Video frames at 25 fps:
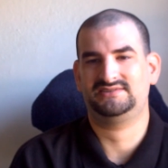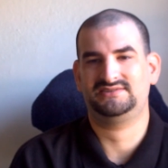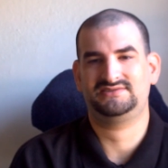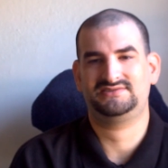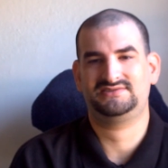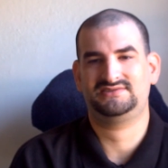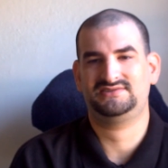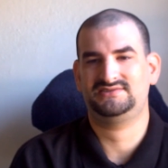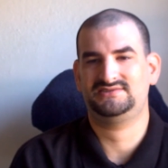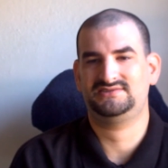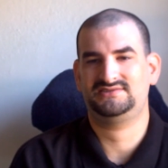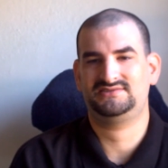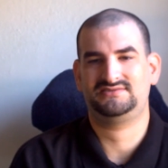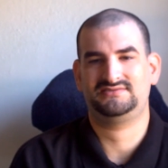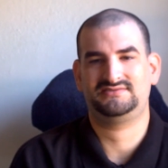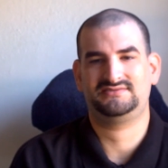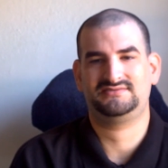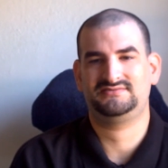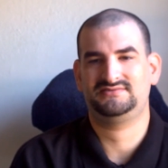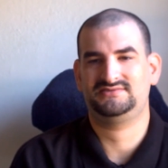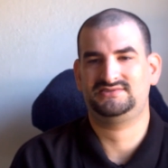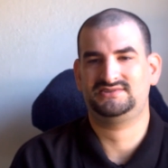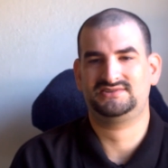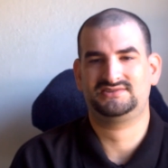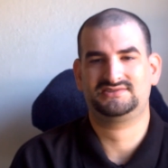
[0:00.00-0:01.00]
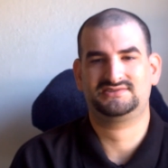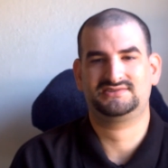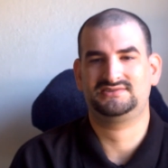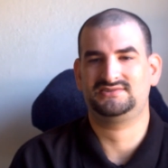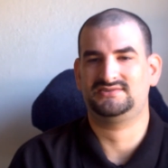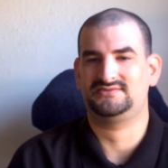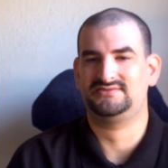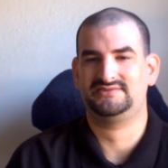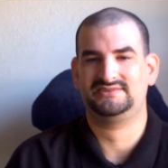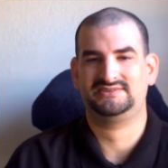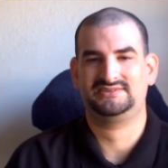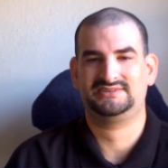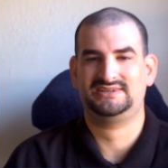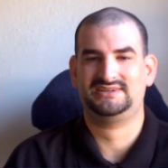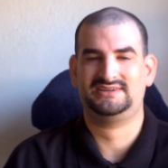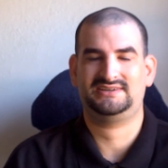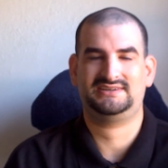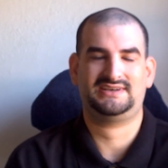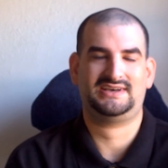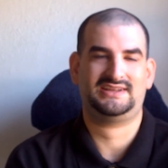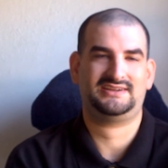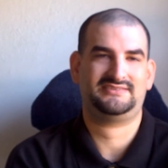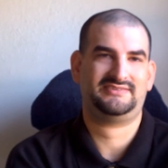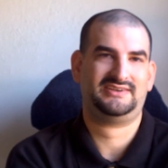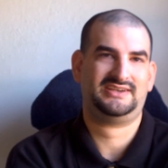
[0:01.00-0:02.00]
This is just going getting
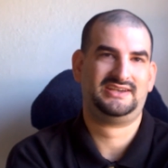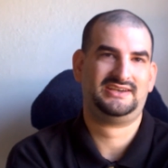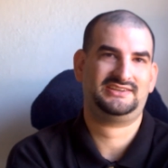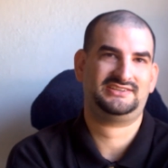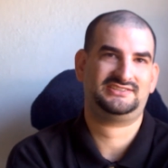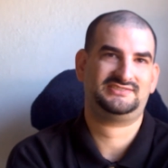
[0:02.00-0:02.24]
out of hand.